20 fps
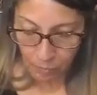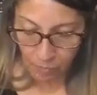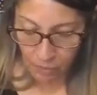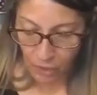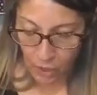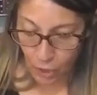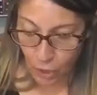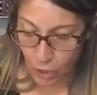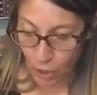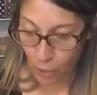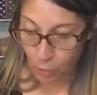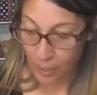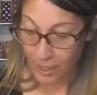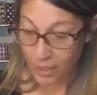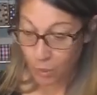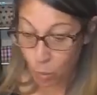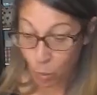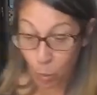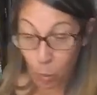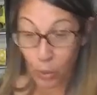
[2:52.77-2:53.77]
So that's
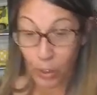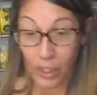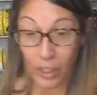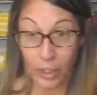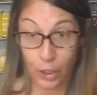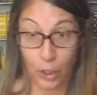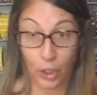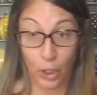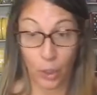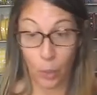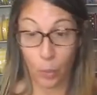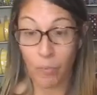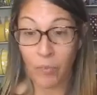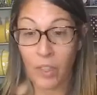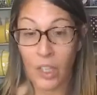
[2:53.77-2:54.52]
what we're going to do.